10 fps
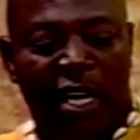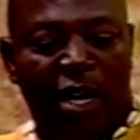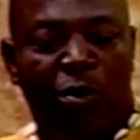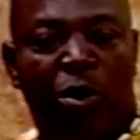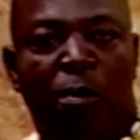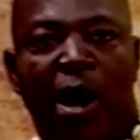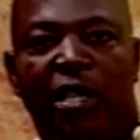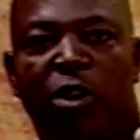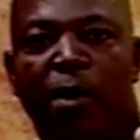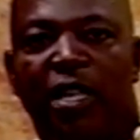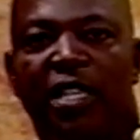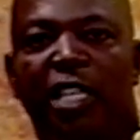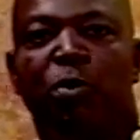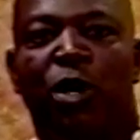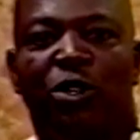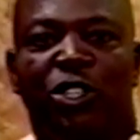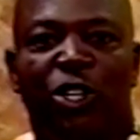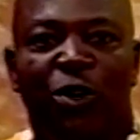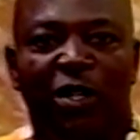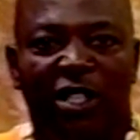I want to remind everybody that next week on the
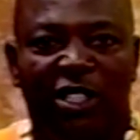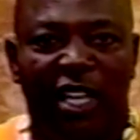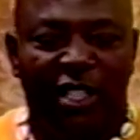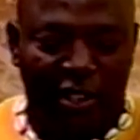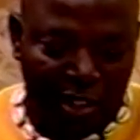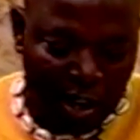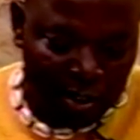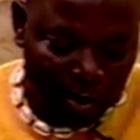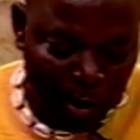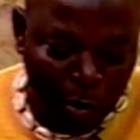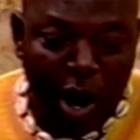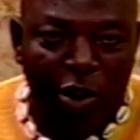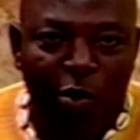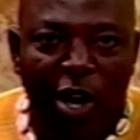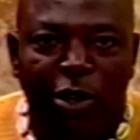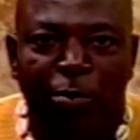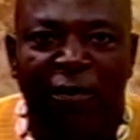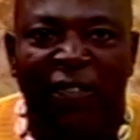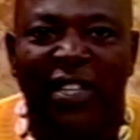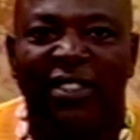show, we get a chance to talk to Eduardo Welch, a
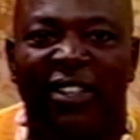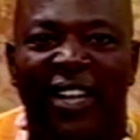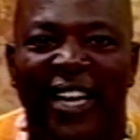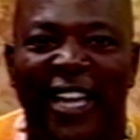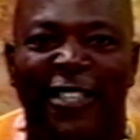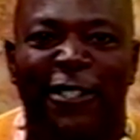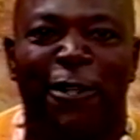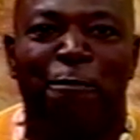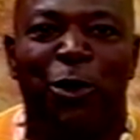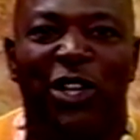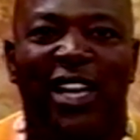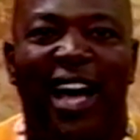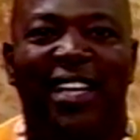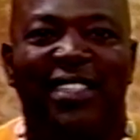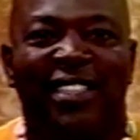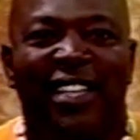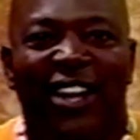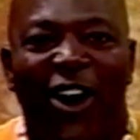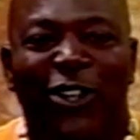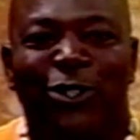professor at Edison Community College,
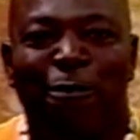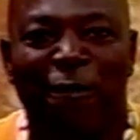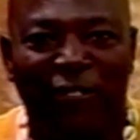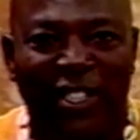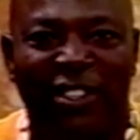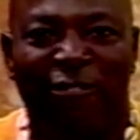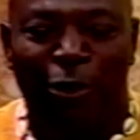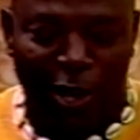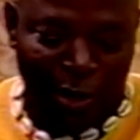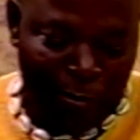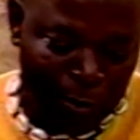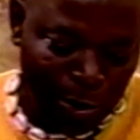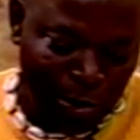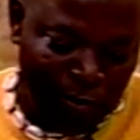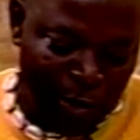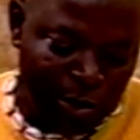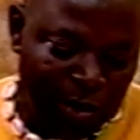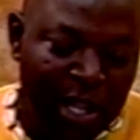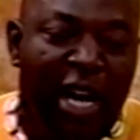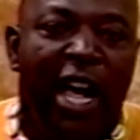also a professor at Florida Gulf Coast
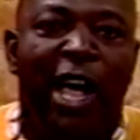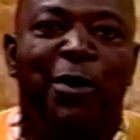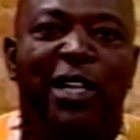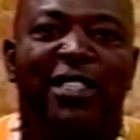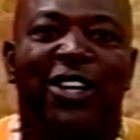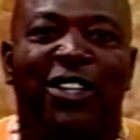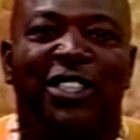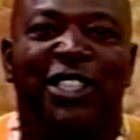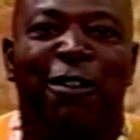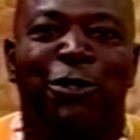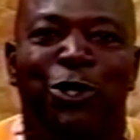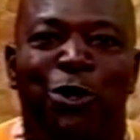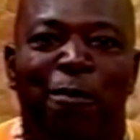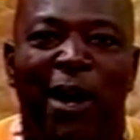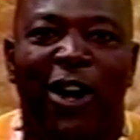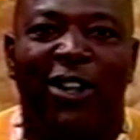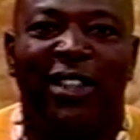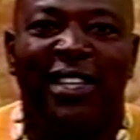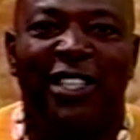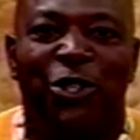University, and we get to talk to Jeff Schuler about all the
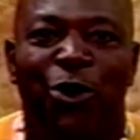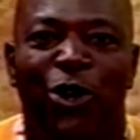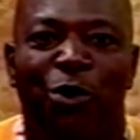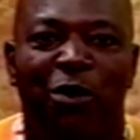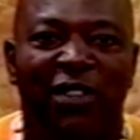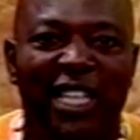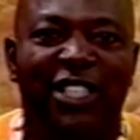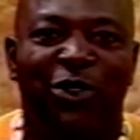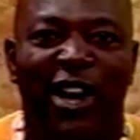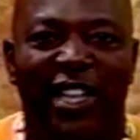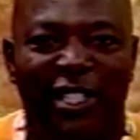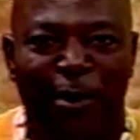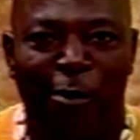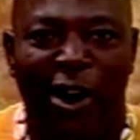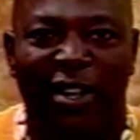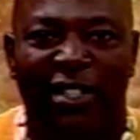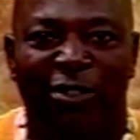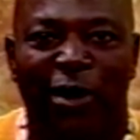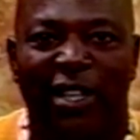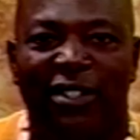things going on with Lee Tran. He's the marketing
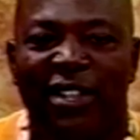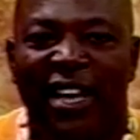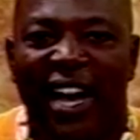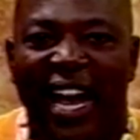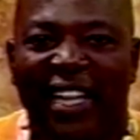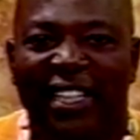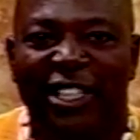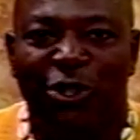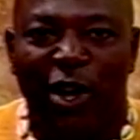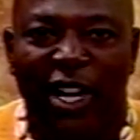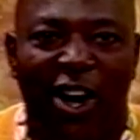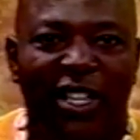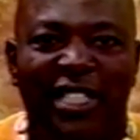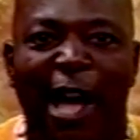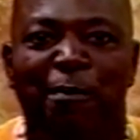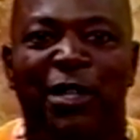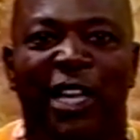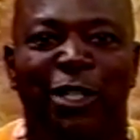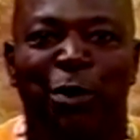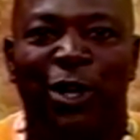director at Lee Tran. All that's happening
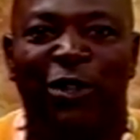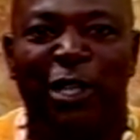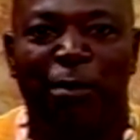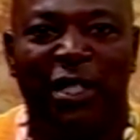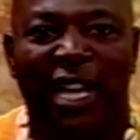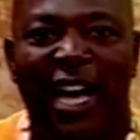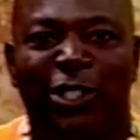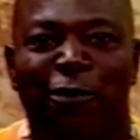next week on Lee Pitts Live.